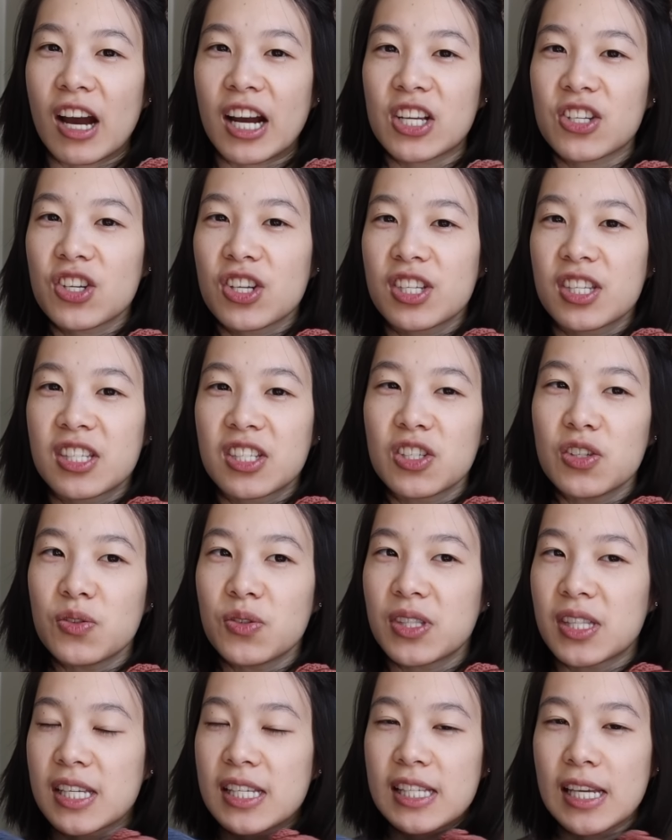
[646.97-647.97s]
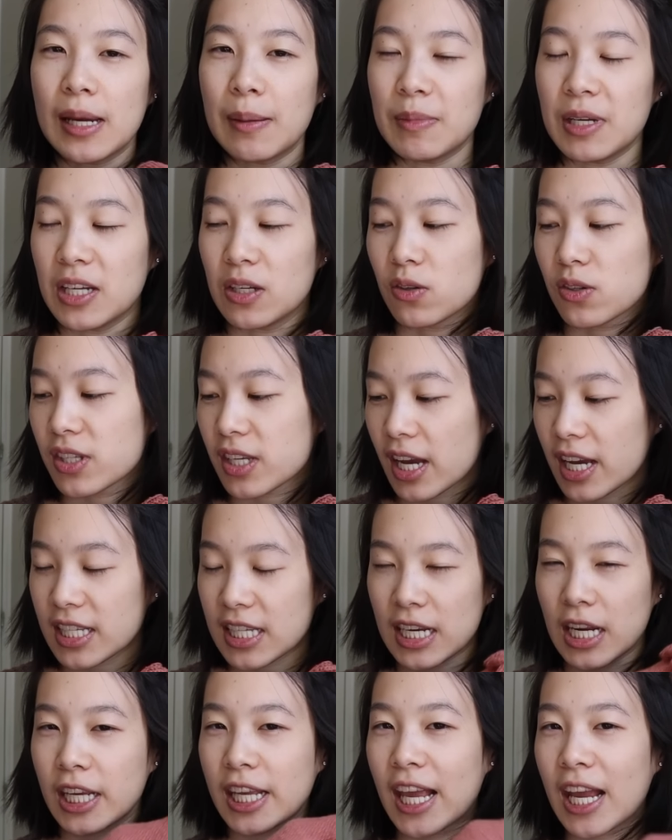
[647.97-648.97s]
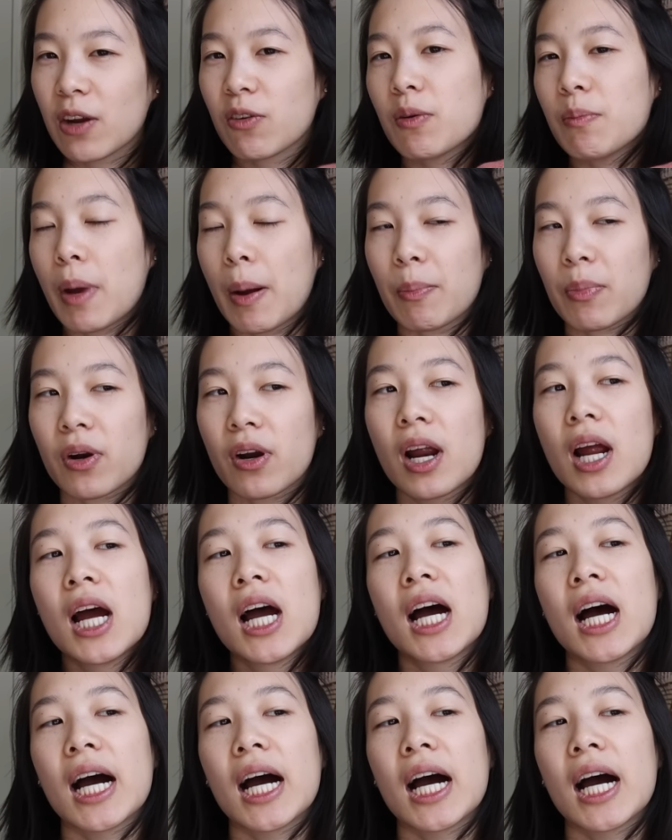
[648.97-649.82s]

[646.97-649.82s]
I just used the same needle size, and I can't remember.